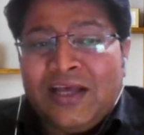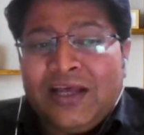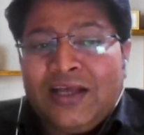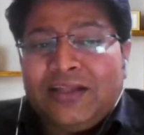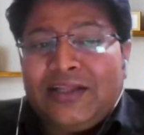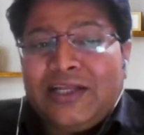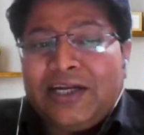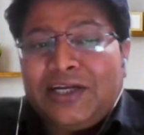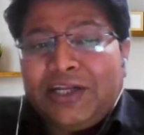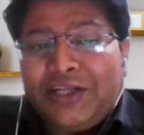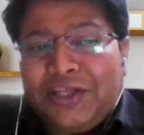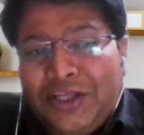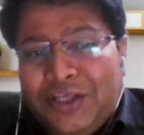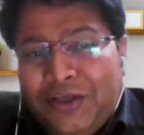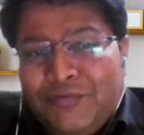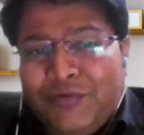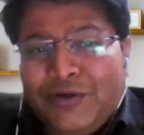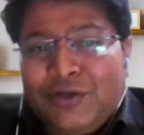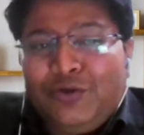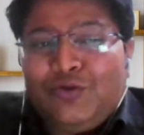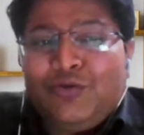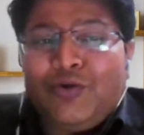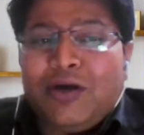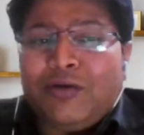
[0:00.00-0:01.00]
that
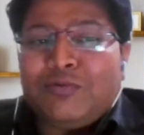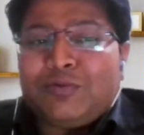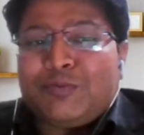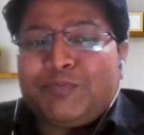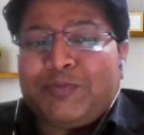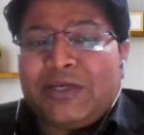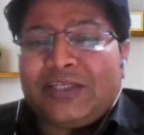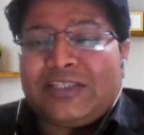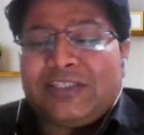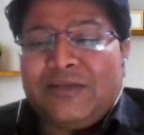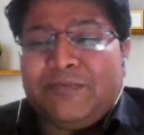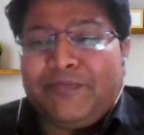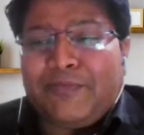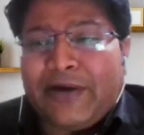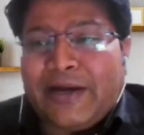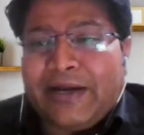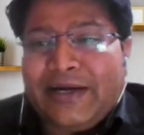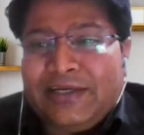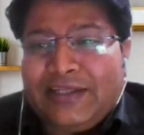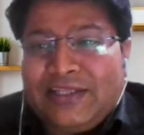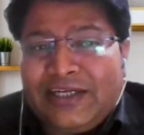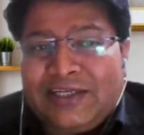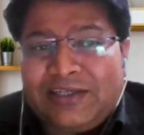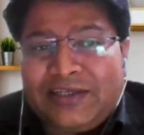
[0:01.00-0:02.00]
even you have
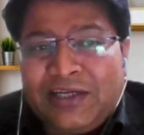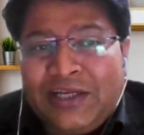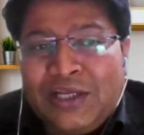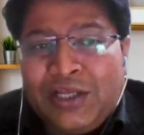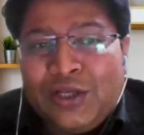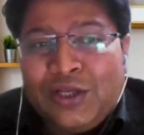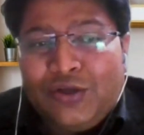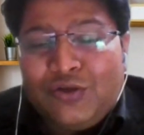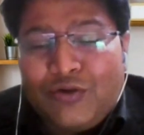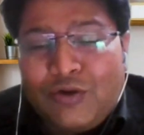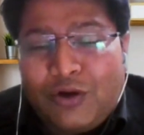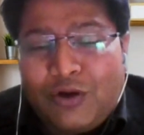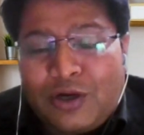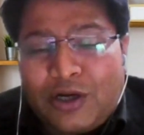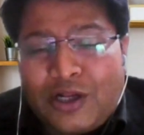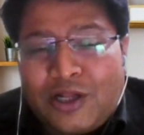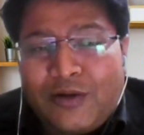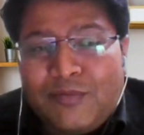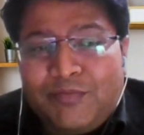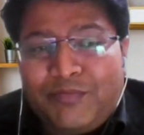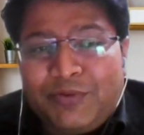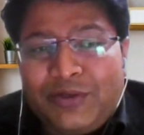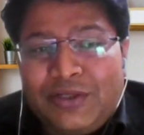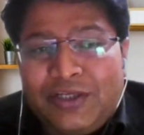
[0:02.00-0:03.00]
specified that your
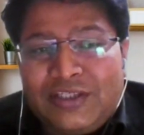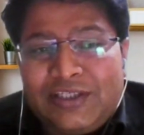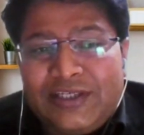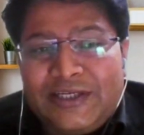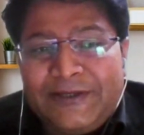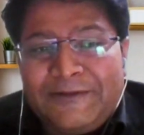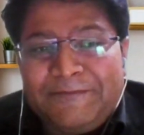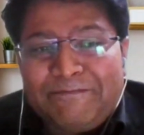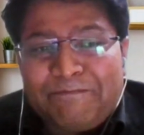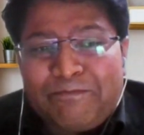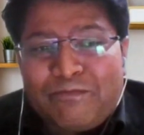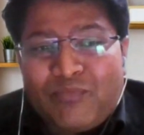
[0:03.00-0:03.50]
company is